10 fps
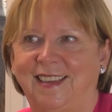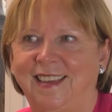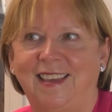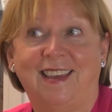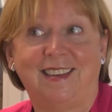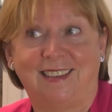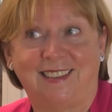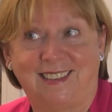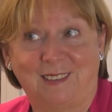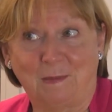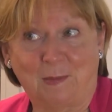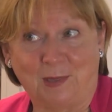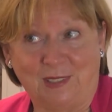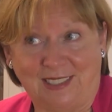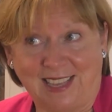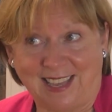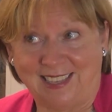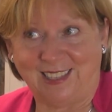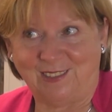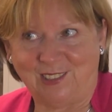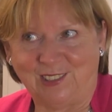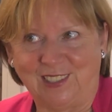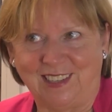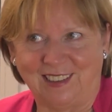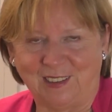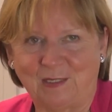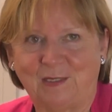it ain't as simple as that in real life.